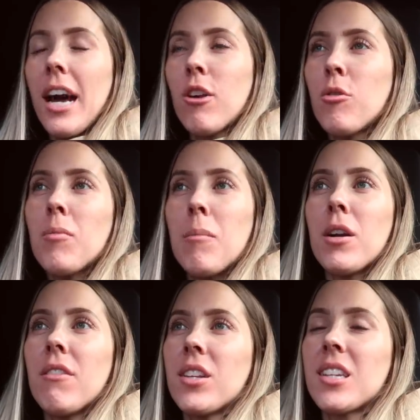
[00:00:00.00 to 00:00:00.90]
I don't
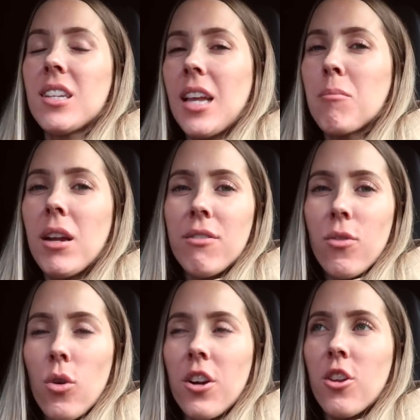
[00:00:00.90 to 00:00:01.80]
remember if this is like my
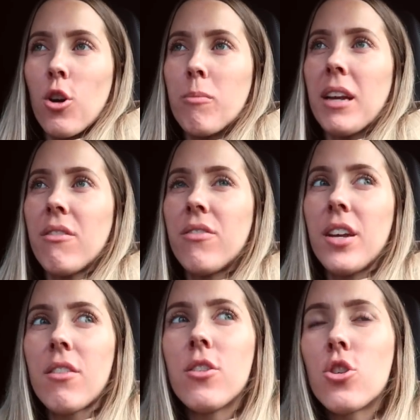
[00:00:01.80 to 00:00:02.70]
fourth or my
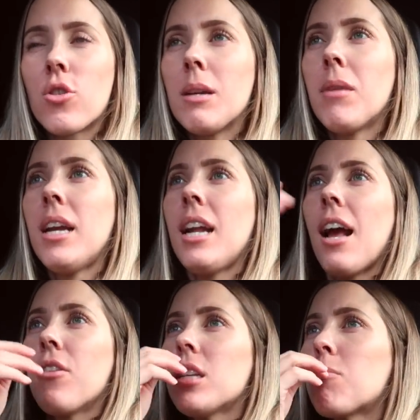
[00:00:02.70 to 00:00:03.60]
fifth treatment
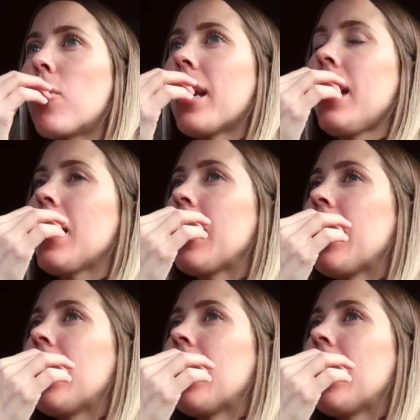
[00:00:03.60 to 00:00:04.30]
at this point.